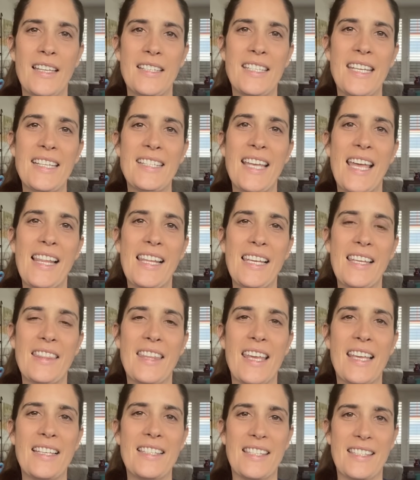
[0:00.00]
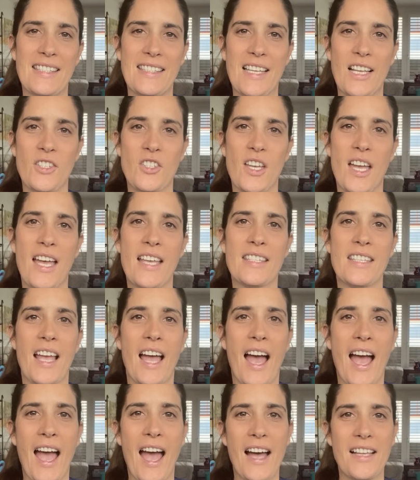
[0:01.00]
detailing things such as
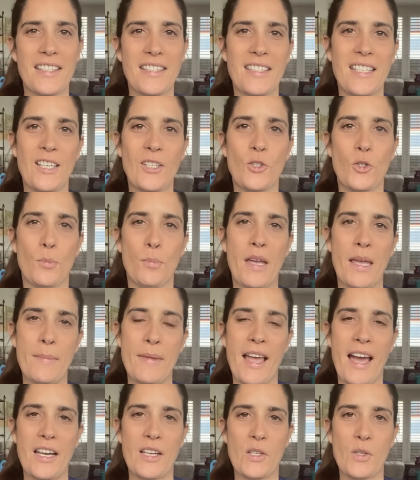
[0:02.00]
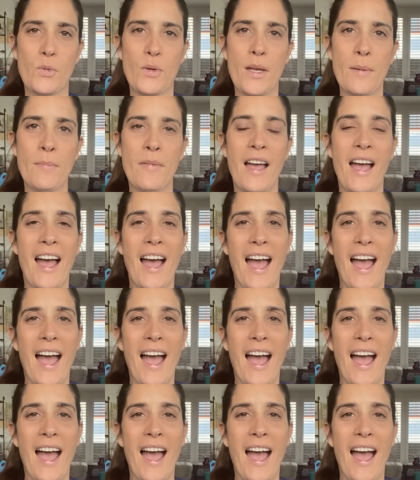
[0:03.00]
how to teach your baby how to swim,